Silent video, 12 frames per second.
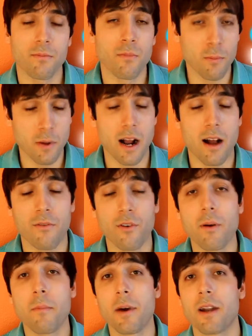more powerful
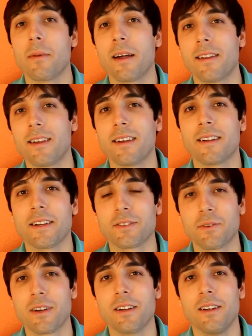and better by the day, and that's
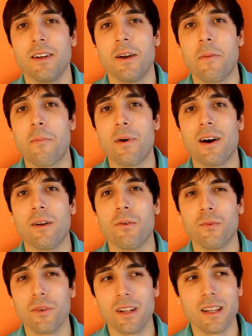great. But
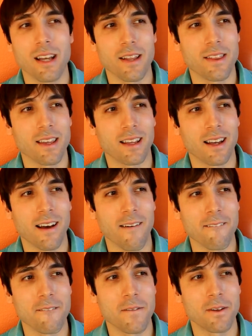really, I think
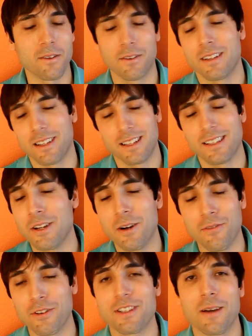
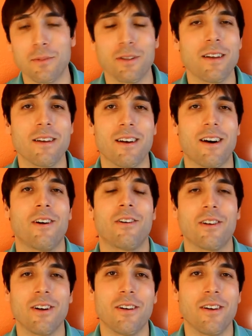for example, all
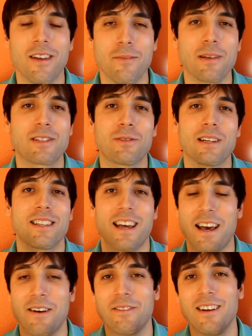in all, it'd be sweet to
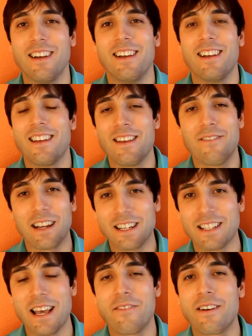have, if I could
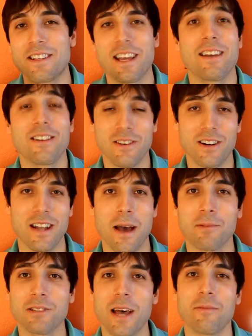just have an
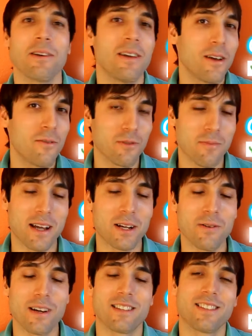Apple tablet with Mac
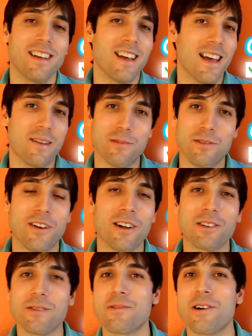OS and put
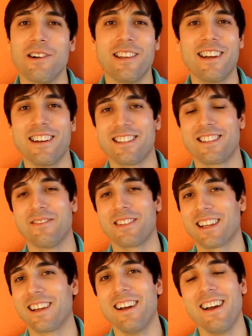Final Cut Pro in there or
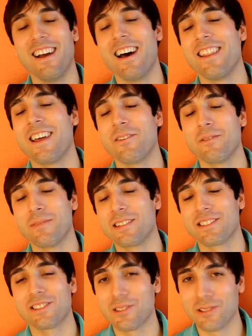something. That would be
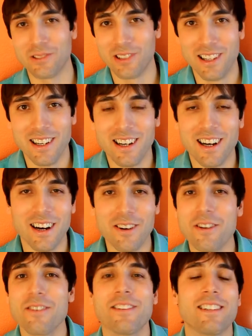so cool.
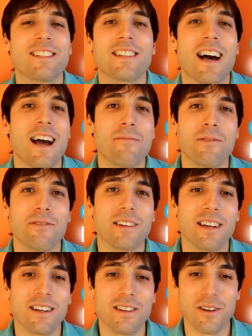Or even just iMovie,
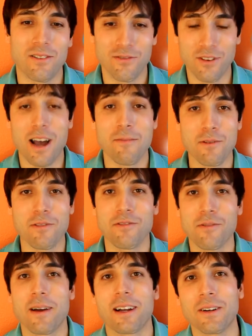iMovie
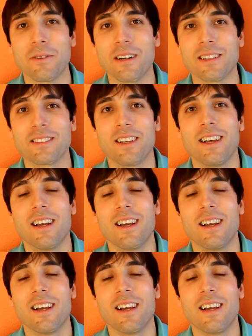for Mac OS,